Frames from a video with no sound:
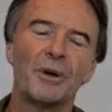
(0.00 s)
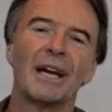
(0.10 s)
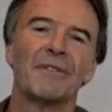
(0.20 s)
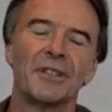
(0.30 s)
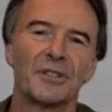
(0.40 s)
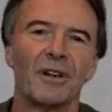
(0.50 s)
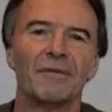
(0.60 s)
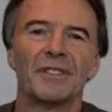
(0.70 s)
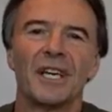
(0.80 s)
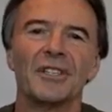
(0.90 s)
you have those
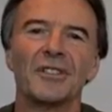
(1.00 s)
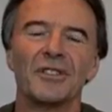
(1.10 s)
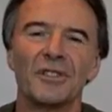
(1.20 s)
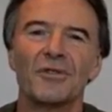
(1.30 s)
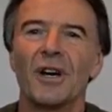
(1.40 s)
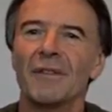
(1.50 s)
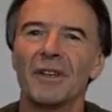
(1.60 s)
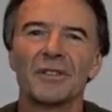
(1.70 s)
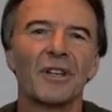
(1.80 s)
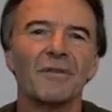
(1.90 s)
conversations and drive
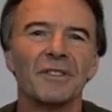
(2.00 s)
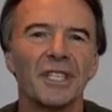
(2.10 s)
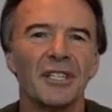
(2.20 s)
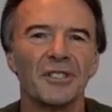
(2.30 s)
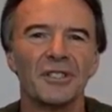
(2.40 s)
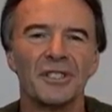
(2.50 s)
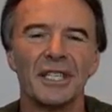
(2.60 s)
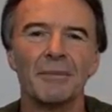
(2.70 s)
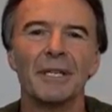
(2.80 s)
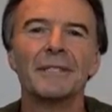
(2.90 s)
those conversations
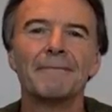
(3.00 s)
deeper.